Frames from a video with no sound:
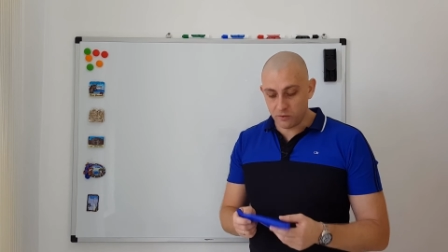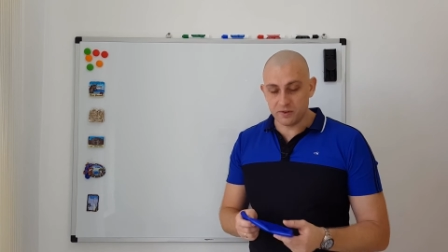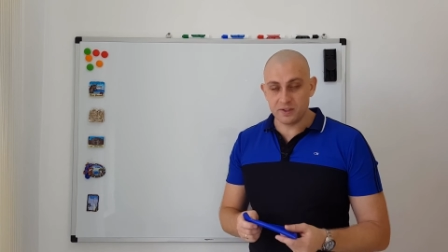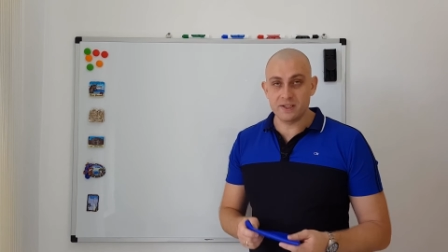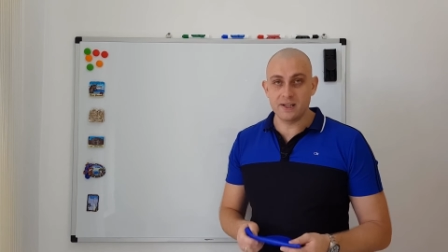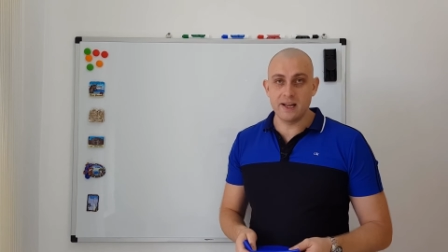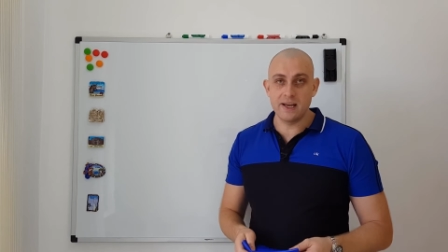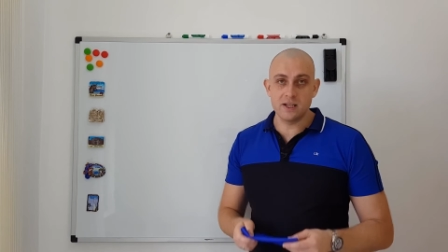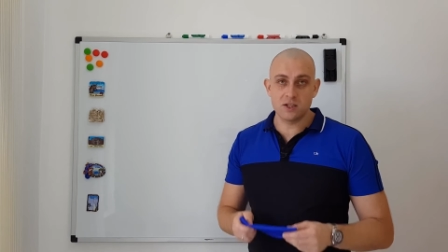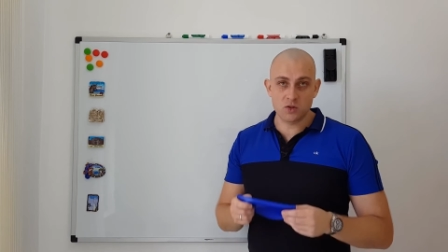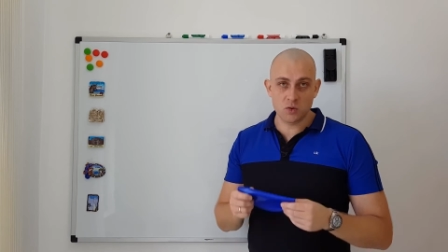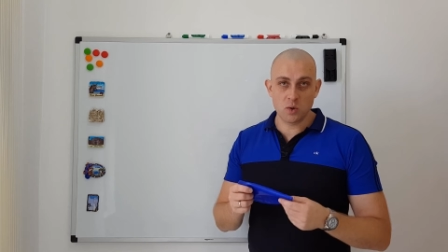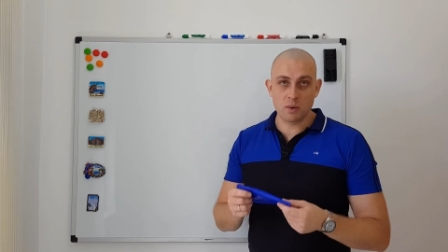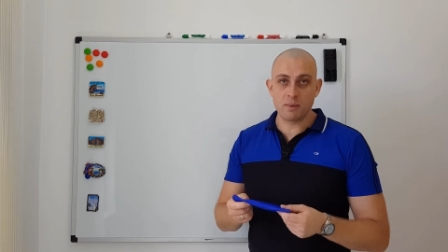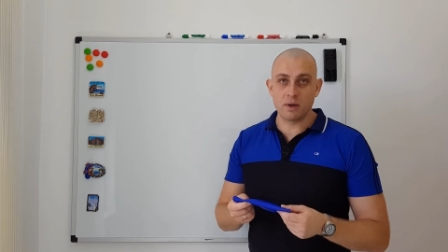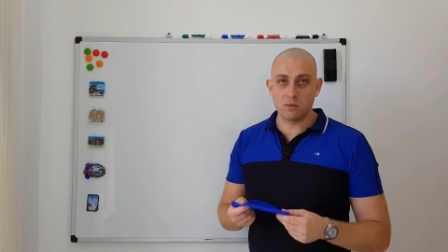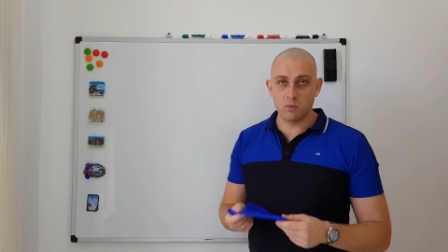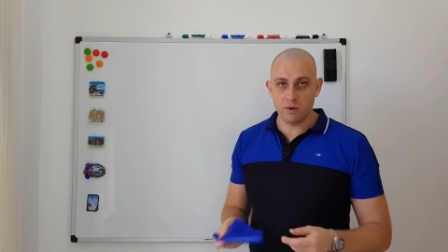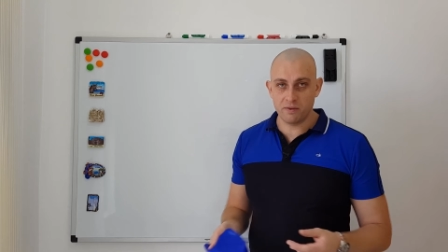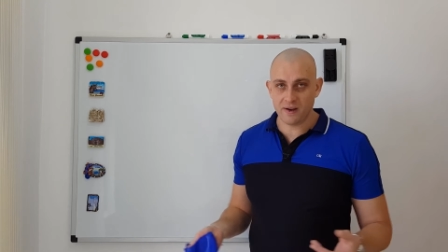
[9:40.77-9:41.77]
obviously
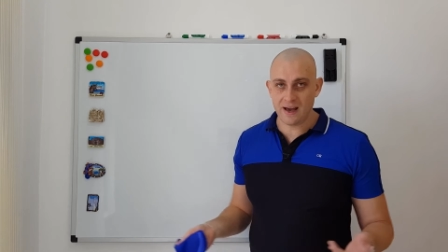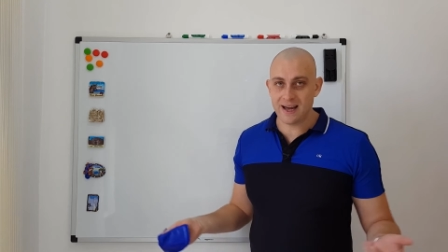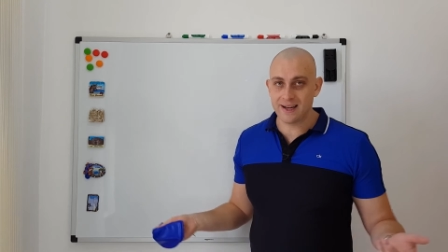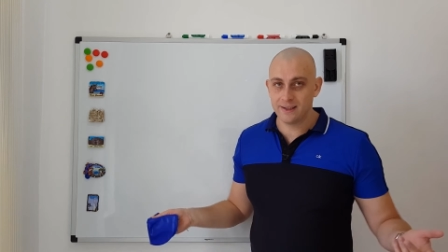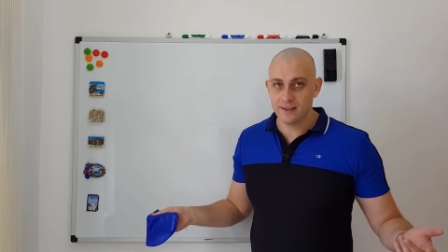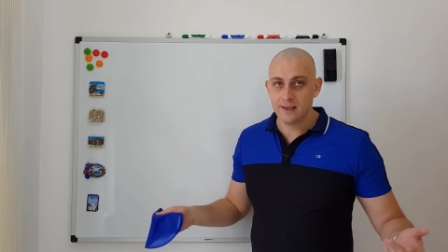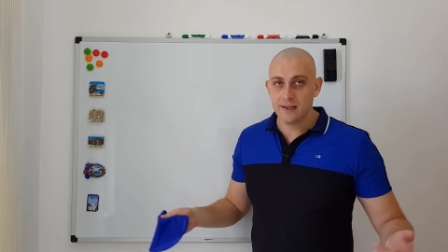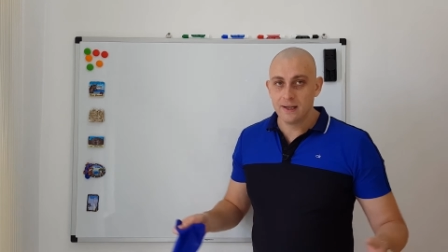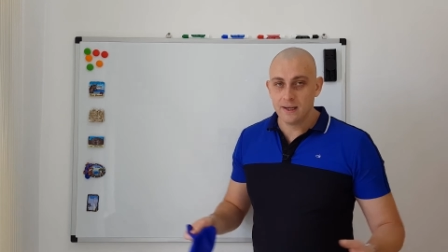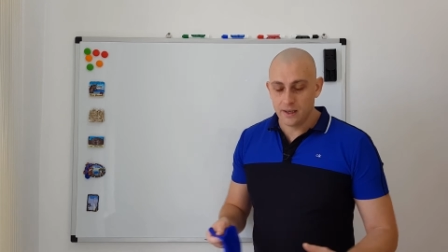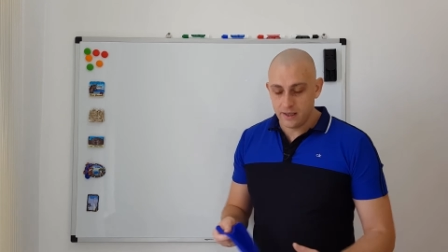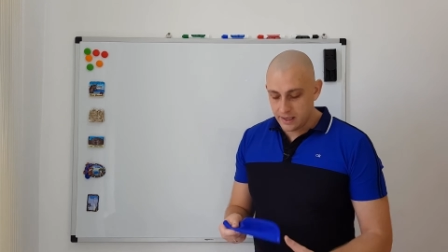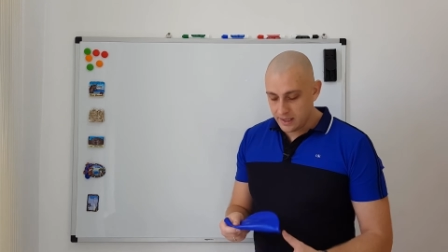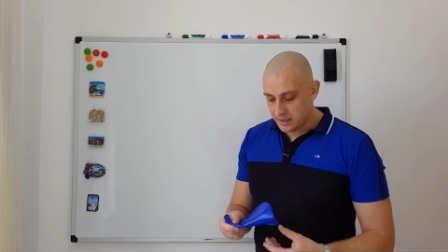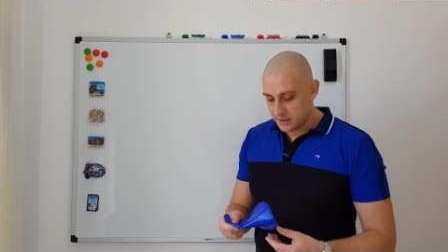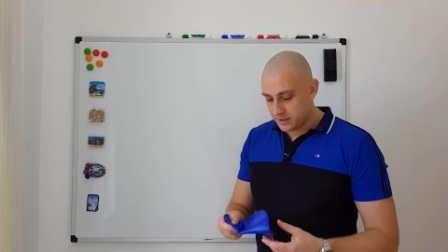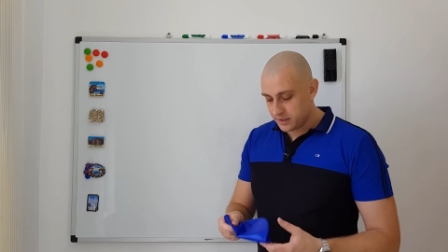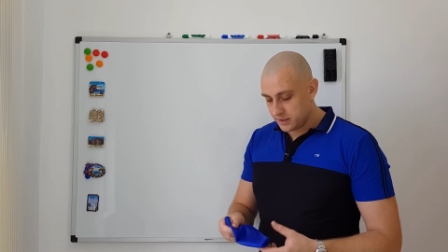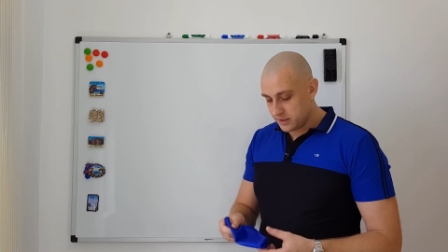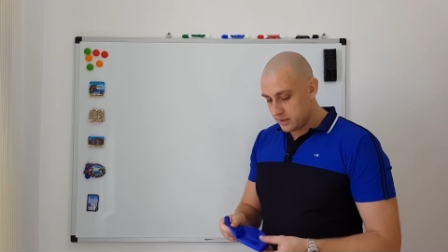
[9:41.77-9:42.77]
swimming with hat
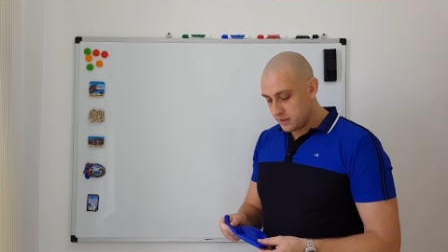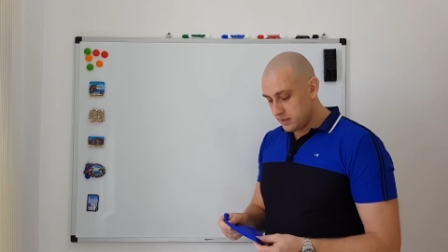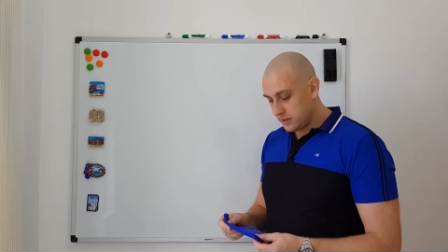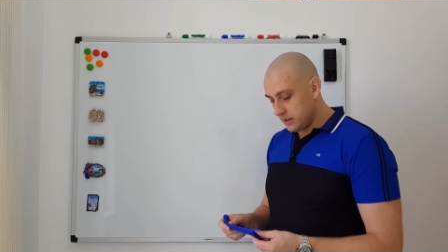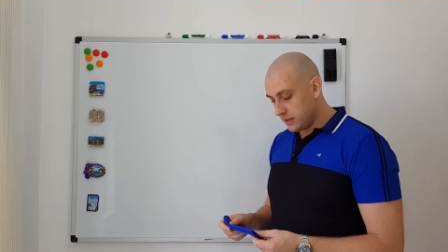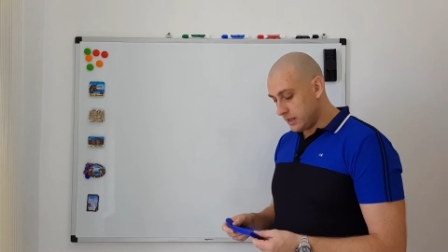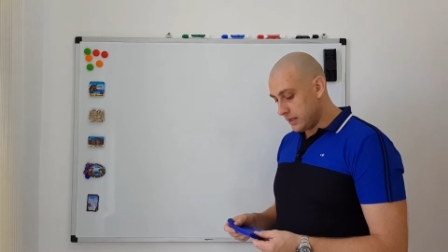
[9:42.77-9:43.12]
is